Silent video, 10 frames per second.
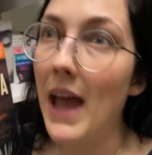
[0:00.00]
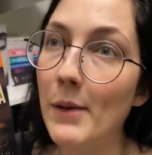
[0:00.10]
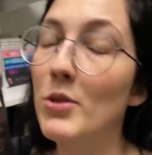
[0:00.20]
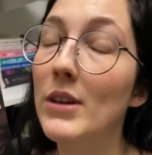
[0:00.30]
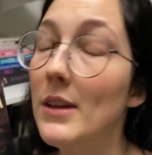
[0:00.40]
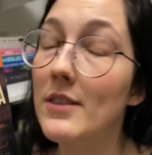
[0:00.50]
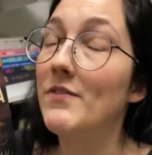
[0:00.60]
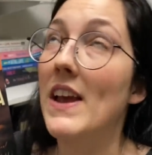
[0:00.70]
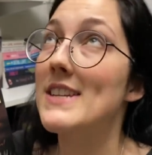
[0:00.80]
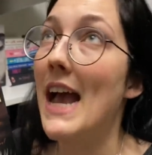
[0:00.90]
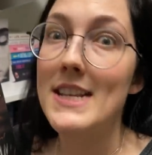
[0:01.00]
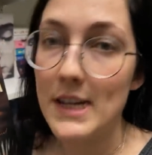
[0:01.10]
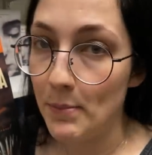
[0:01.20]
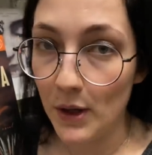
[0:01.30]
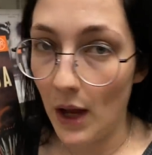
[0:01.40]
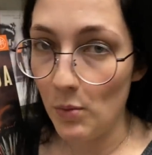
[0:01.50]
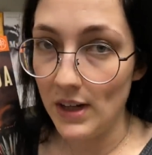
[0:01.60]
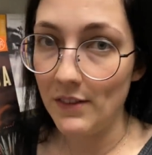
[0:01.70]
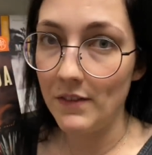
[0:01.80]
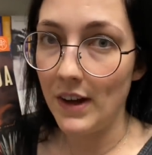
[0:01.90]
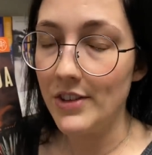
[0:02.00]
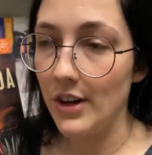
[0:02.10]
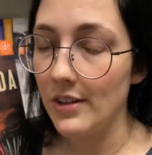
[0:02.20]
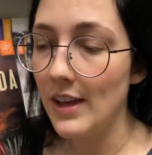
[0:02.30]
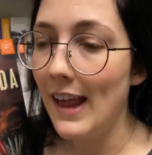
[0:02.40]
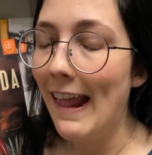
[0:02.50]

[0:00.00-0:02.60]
absolutely fantastic book, I wouldn't give it 5 stars.